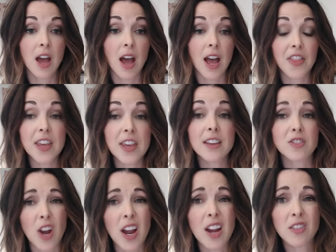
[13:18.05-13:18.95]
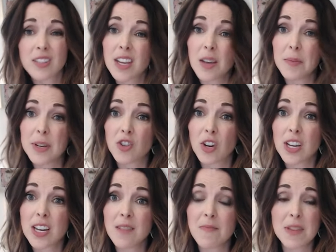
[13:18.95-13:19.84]
I think triangles can be
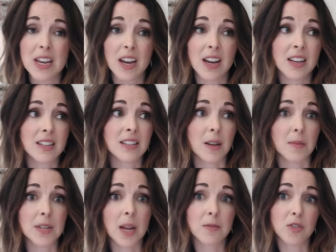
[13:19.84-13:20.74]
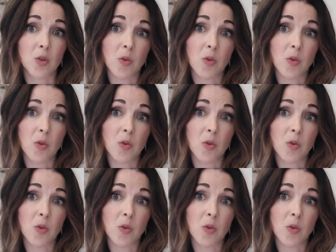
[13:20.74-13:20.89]
tricky because sometimes you're